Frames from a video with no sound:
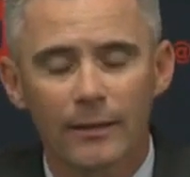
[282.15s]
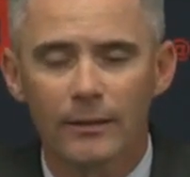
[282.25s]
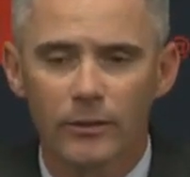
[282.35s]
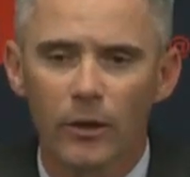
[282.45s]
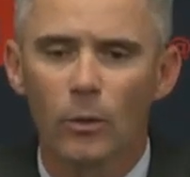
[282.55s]

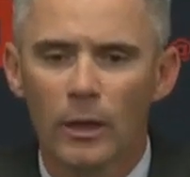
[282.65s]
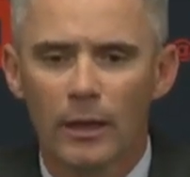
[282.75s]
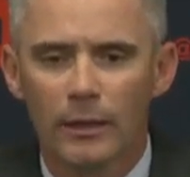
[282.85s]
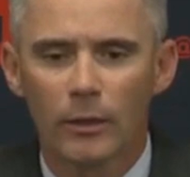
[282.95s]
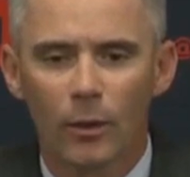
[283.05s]
And so
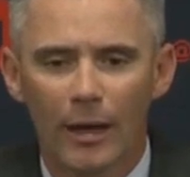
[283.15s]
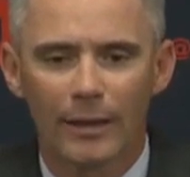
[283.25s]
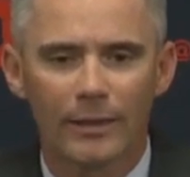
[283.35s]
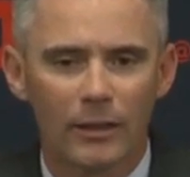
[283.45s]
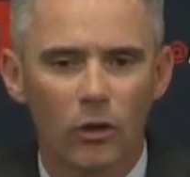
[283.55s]
you know I
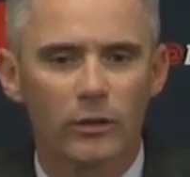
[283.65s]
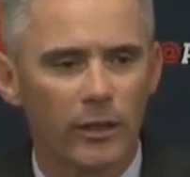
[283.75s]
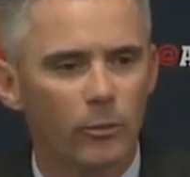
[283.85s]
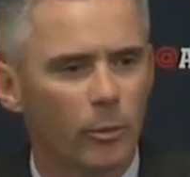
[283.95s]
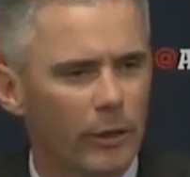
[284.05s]
think our
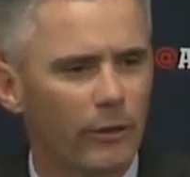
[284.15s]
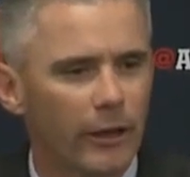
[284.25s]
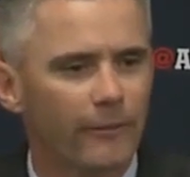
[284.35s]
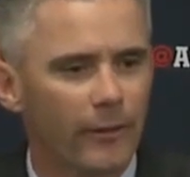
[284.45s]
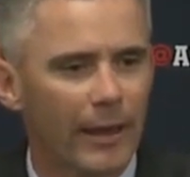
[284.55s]
team will be
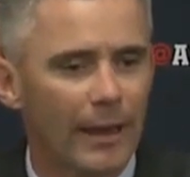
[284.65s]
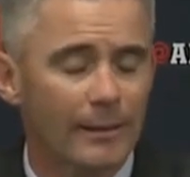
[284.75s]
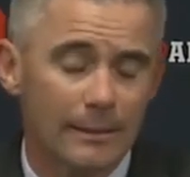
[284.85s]
ready for that.